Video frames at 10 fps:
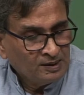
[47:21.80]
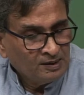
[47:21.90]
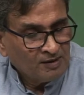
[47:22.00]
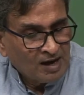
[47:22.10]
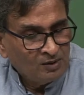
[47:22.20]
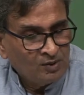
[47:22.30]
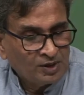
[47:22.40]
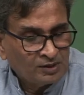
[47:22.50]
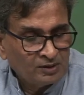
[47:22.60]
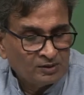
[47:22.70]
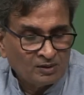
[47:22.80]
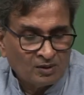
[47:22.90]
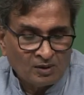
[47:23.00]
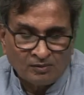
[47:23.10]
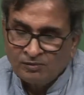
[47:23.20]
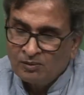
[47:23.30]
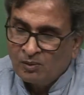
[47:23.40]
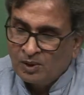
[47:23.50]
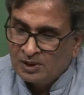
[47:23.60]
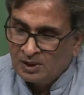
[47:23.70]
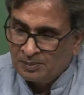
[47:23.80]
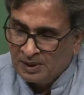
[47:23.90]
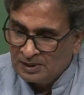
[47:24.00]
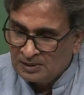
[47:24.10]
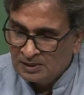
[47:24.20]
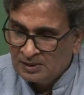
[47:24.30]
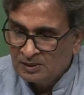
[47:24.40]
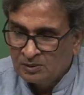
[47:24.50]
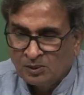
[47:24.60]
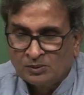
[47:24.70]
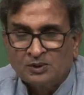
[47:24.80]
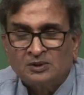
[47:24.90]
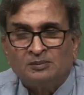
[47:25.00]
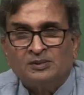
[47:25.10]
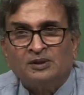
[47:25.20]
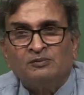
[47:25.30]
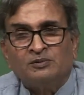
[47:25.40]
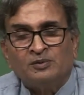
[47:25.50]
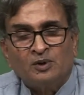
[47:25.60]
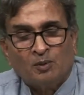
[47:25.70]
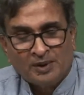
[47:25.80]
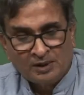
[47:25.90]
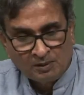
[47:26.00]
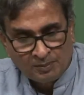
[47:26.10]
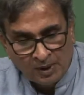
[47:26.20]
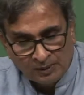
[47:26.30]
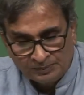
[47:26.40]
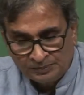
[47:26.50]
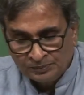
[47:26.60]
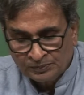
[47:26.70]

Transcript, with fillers: evaluation of water repellency is also something which we commented upon.